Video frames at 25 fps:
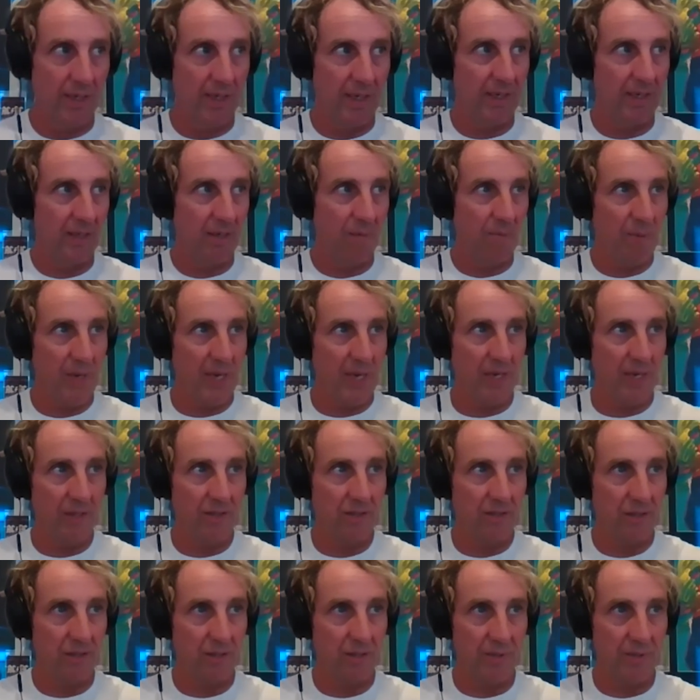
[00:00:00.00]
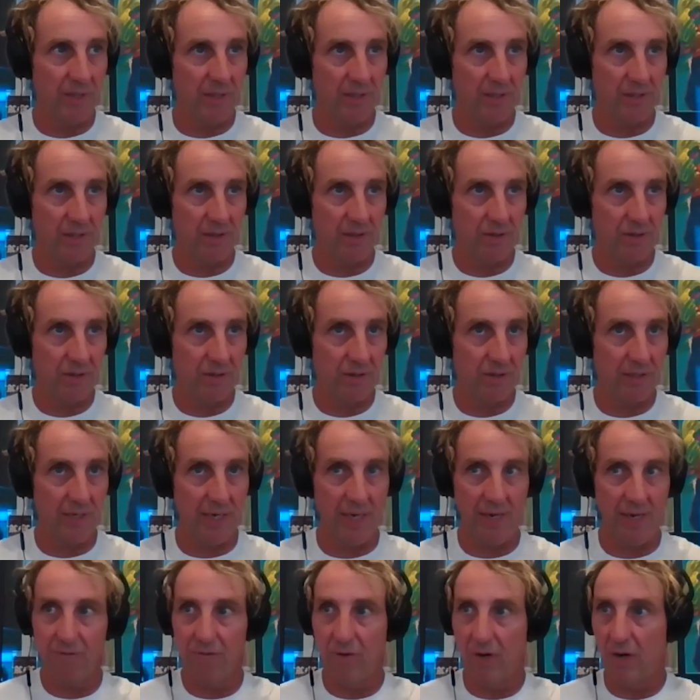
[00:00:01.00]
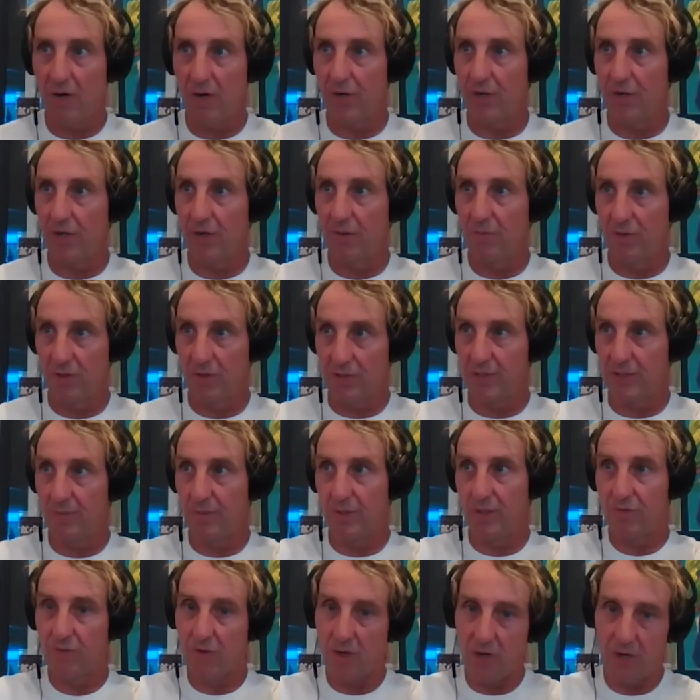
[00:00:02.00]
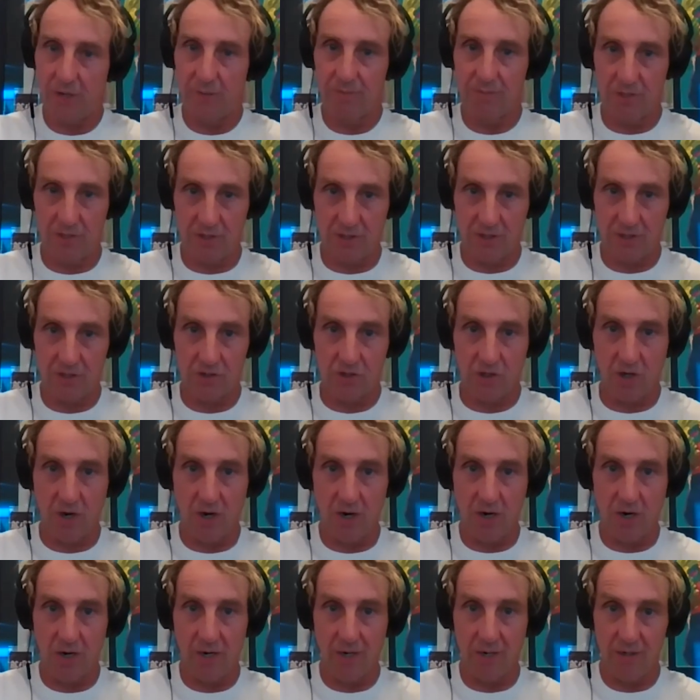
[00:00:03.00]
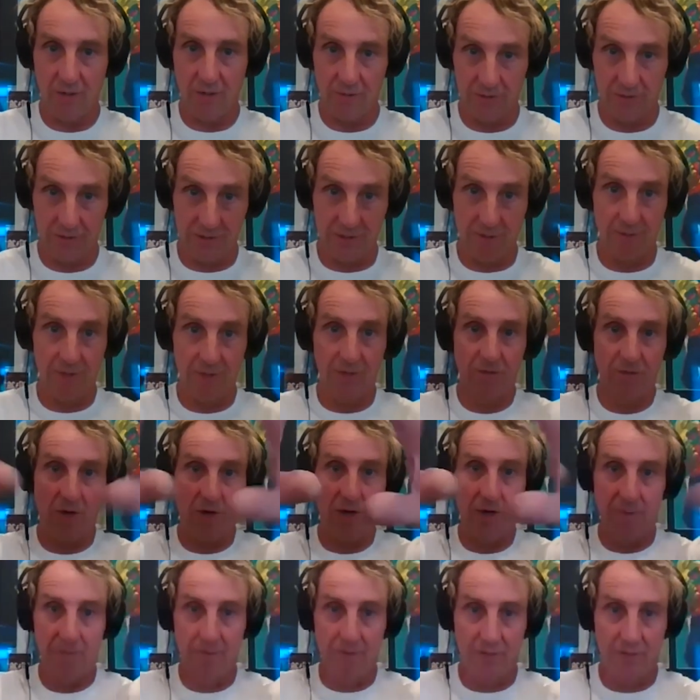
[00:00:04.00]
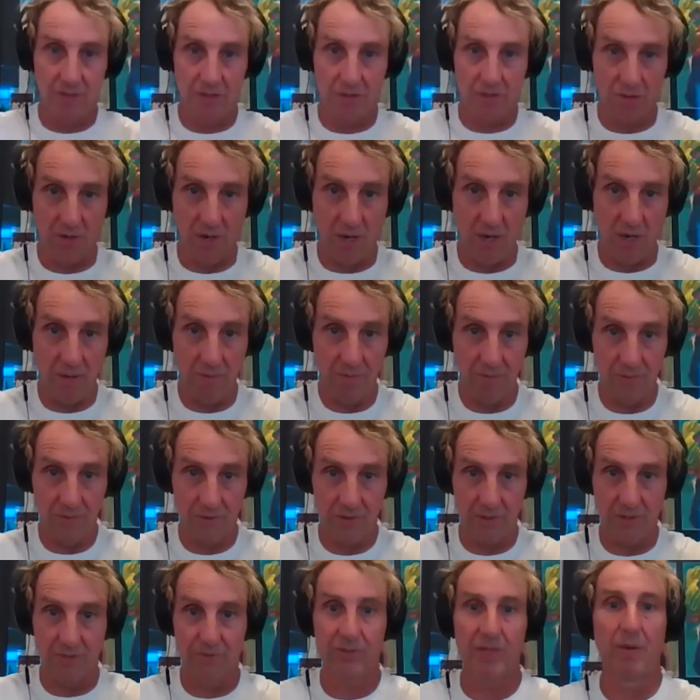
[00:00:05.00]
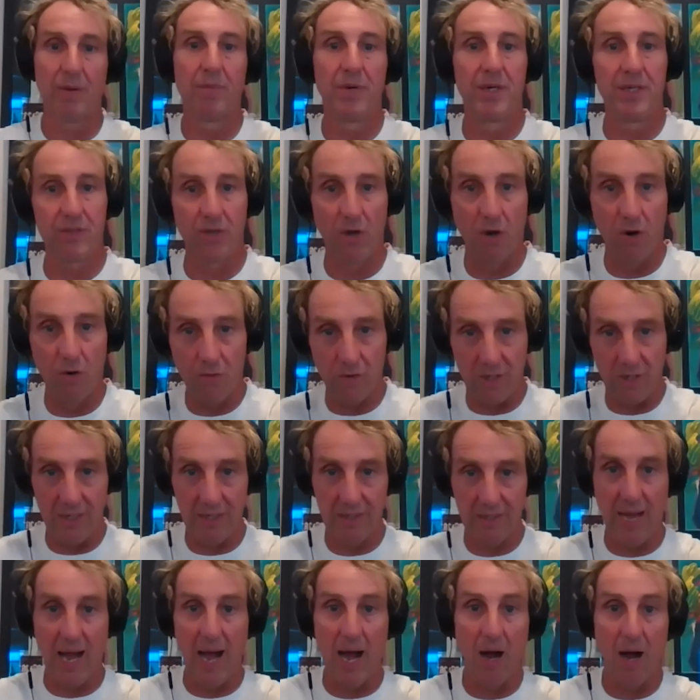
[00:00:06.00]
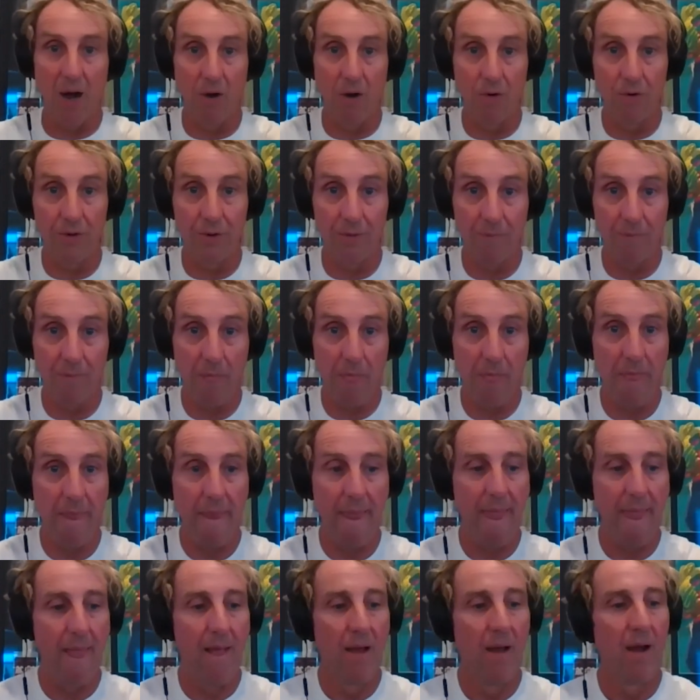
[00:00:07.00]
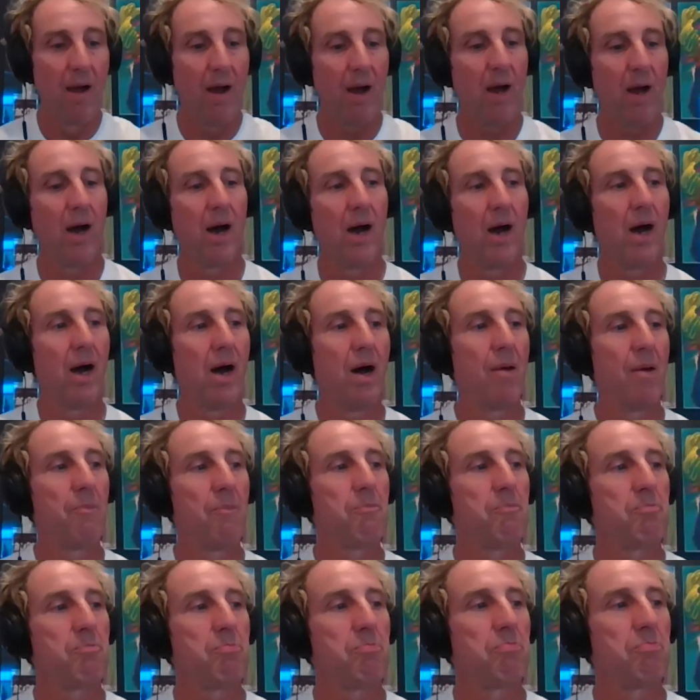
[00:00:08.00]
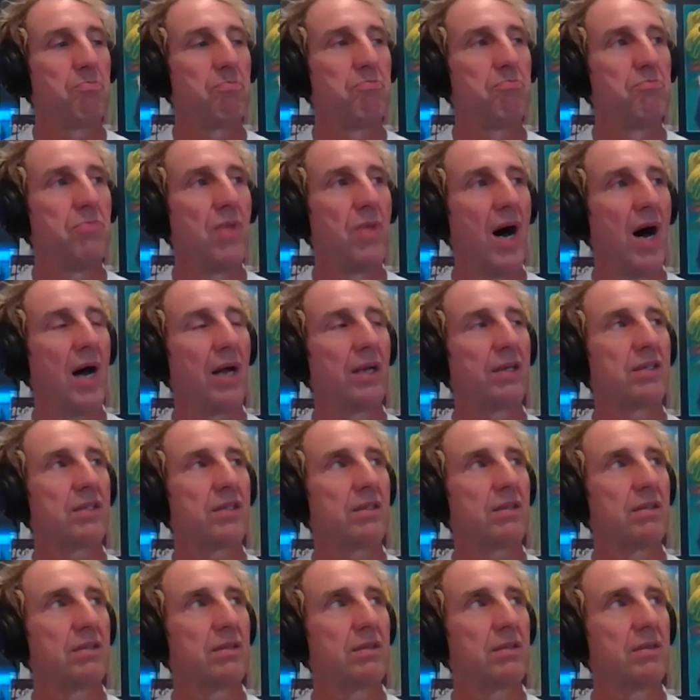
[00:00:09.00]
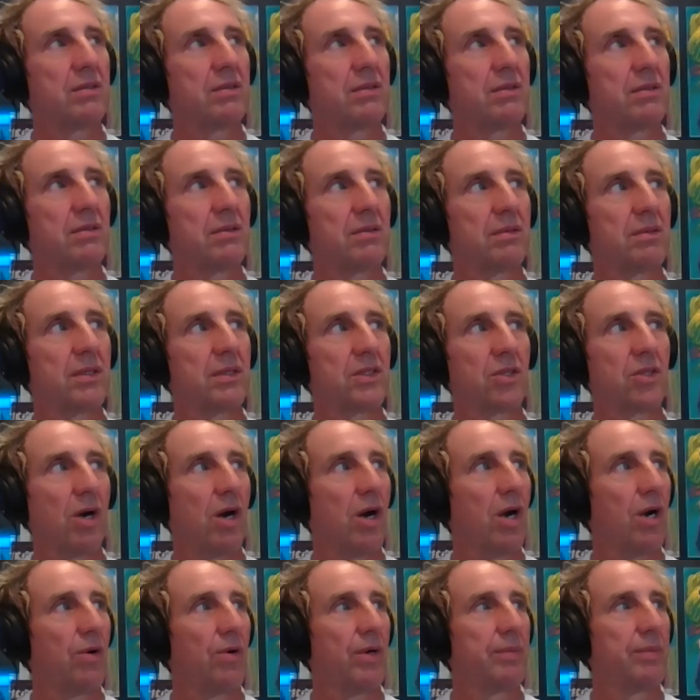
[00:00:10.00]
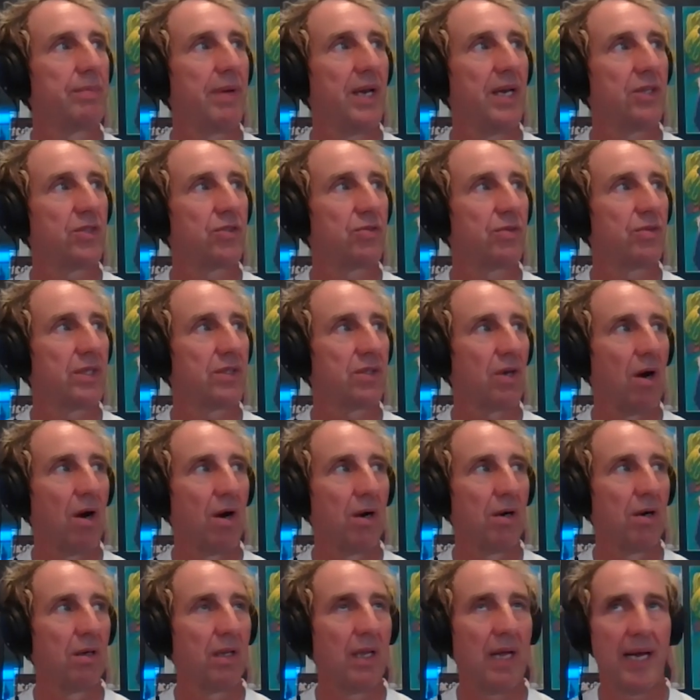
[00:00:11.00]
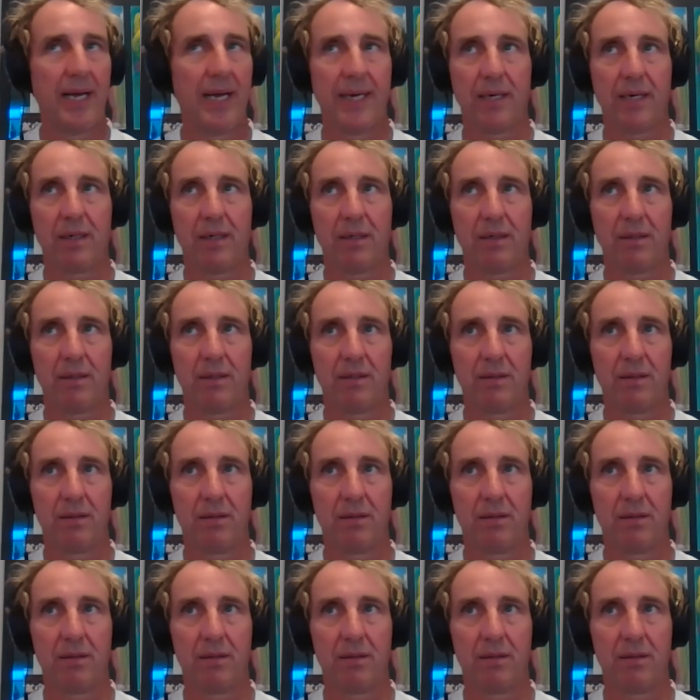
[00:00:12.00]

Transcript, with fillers: getting the bass to be the same volume or similar volume to the guitar, similar volume to the drums, if somebody's overly loud. Um, not guitar and bass rigs aren't like